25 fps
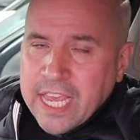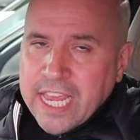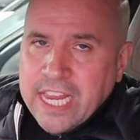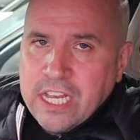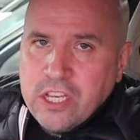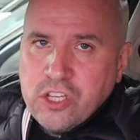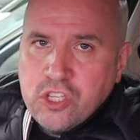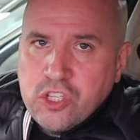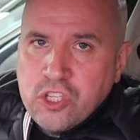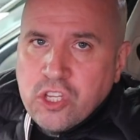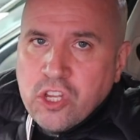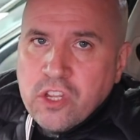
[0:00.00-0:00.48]
It
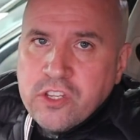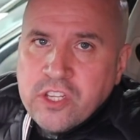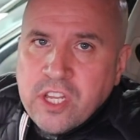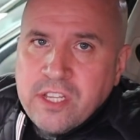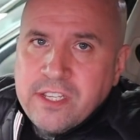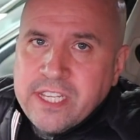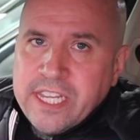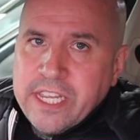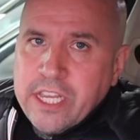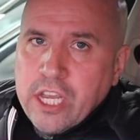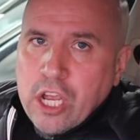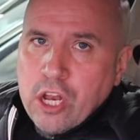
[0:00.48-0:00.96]

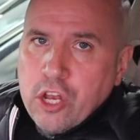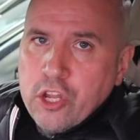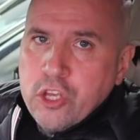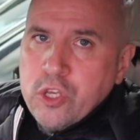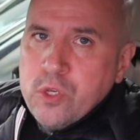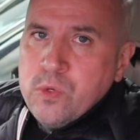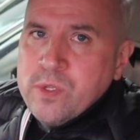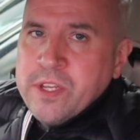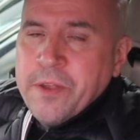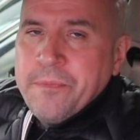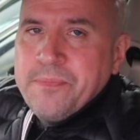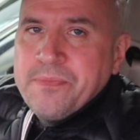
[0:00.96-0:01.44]
doesn't
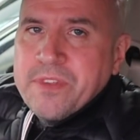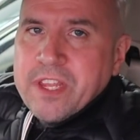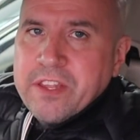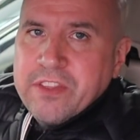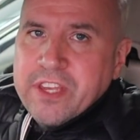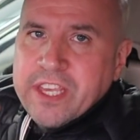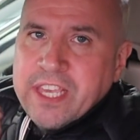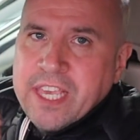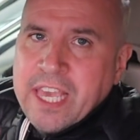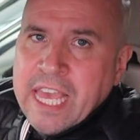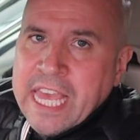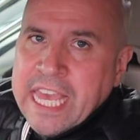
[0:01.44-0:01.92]
include
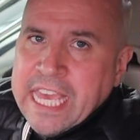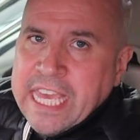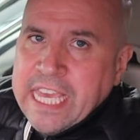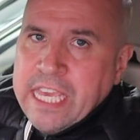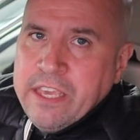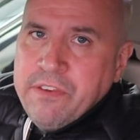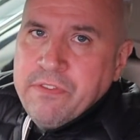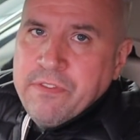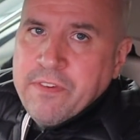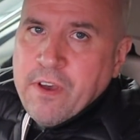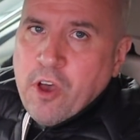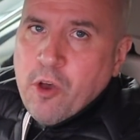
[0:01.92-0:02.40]
the
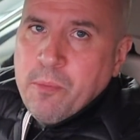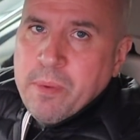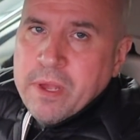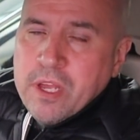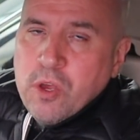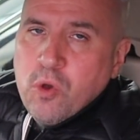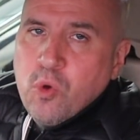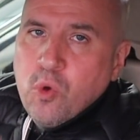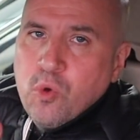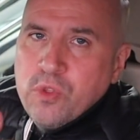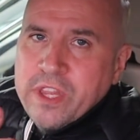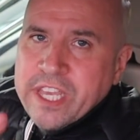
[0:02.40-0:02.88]
key fob
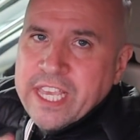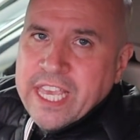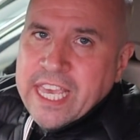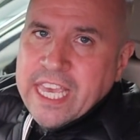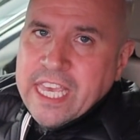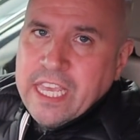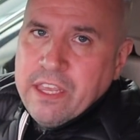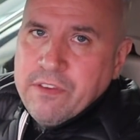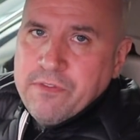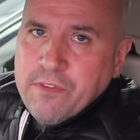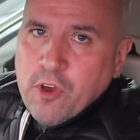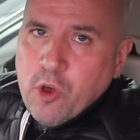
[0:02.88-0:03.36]
or the
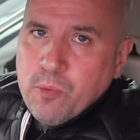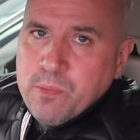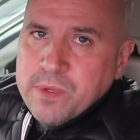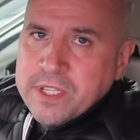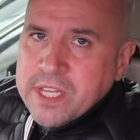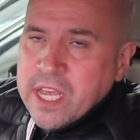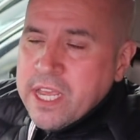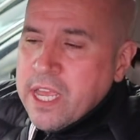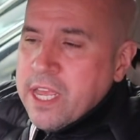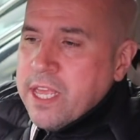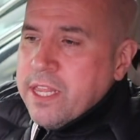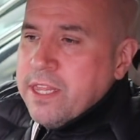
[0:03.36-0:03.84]
key fobs.